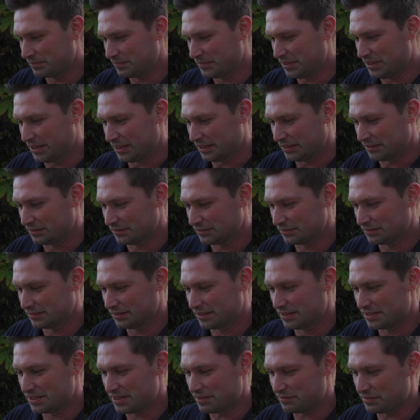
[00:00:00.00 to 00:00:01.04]

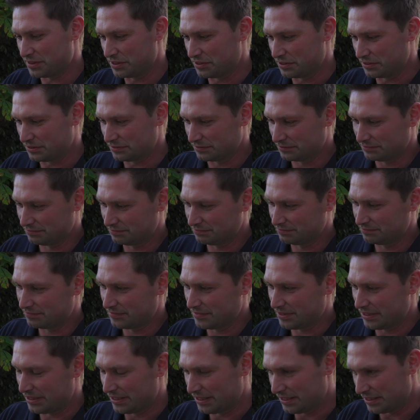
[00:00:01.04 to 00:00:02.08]
it's definitely got,
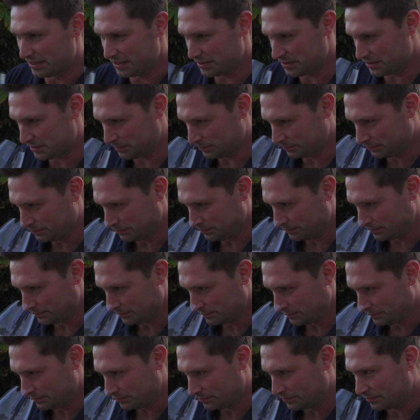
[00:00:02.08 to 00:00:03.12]
and then it's
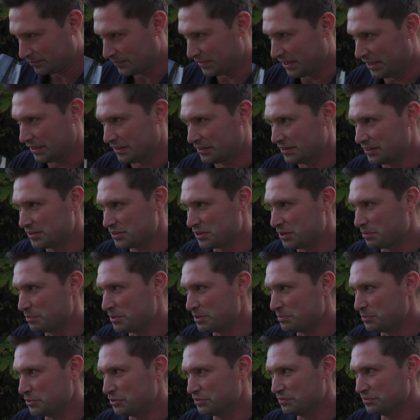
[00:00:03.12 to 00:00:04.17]
got a
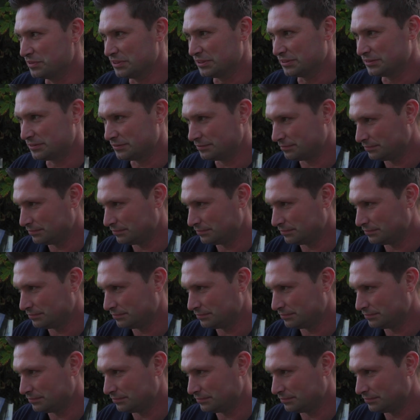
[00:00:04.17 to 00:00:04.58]
bit more of a,